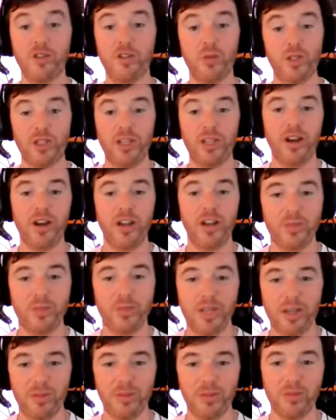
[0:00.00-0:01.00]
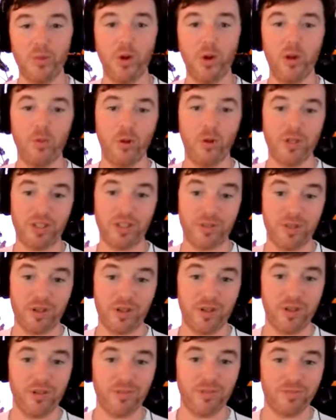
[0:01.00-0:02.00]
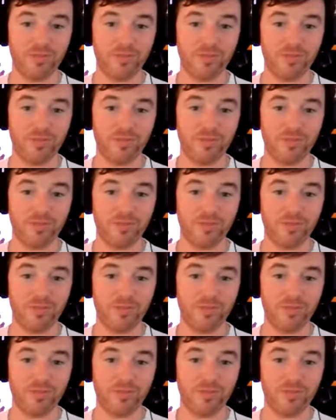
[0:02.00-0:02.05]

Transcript: switching cost becomes more and more difficult